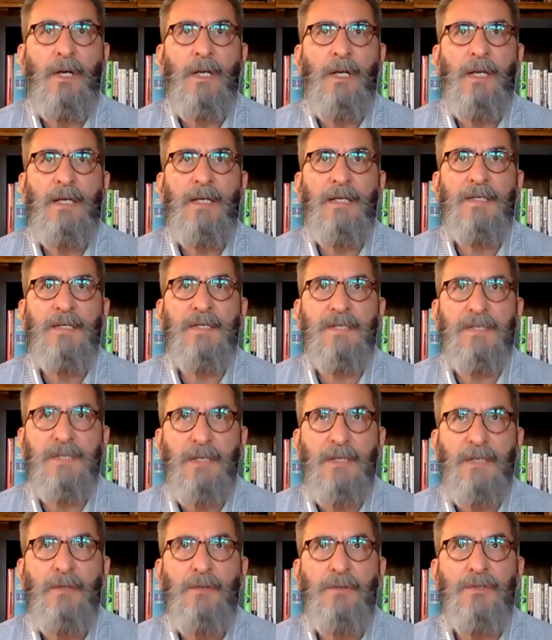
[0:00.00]
it is
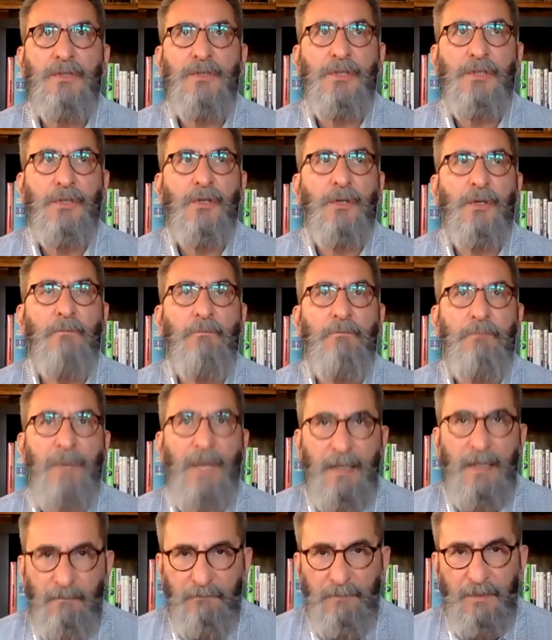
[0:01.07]
still to your
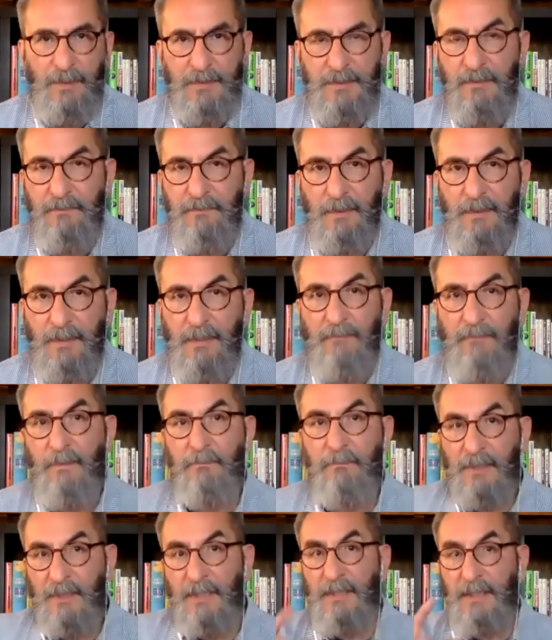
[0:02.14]
benefit to forgive
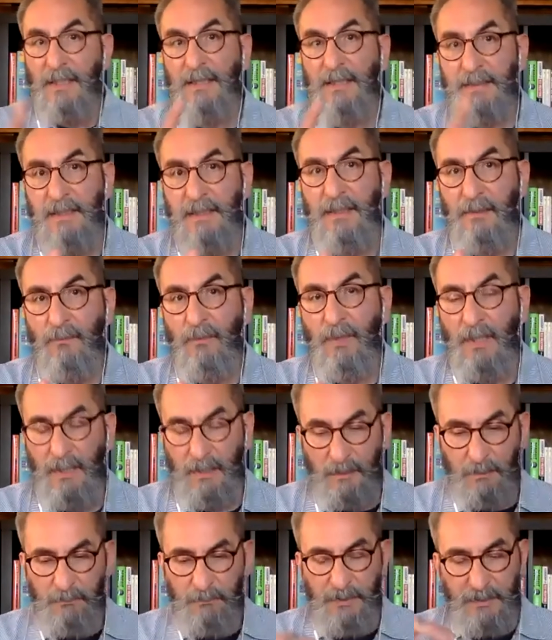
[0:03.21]
them. And I'll tell you why
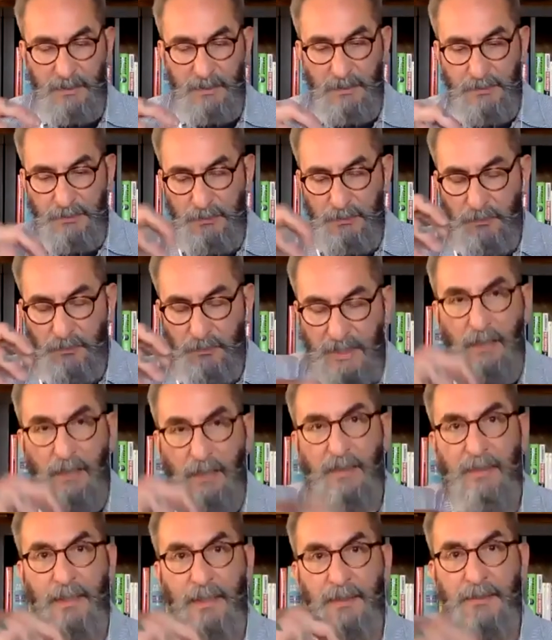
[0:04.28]
because you
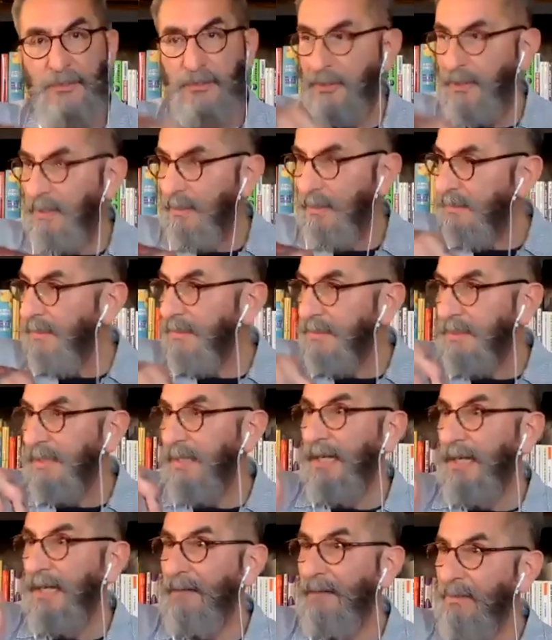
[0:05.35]
carry that shit into
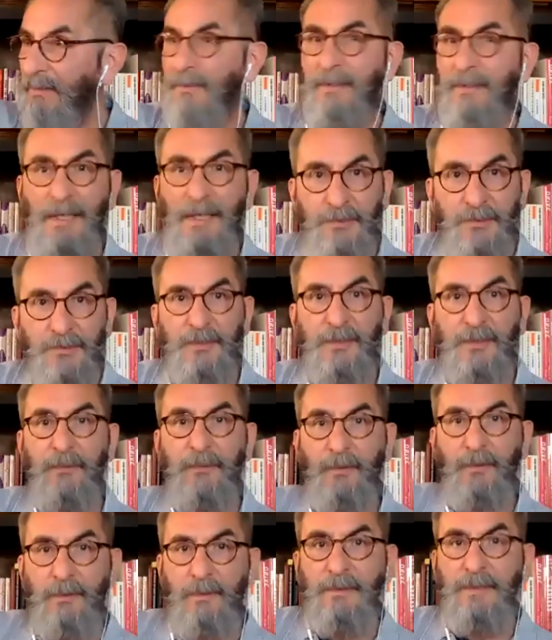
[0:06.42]
every relationship
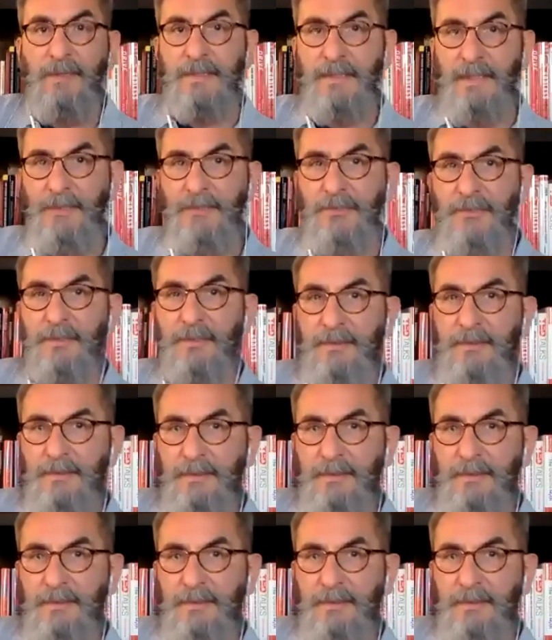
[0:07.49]
or organization.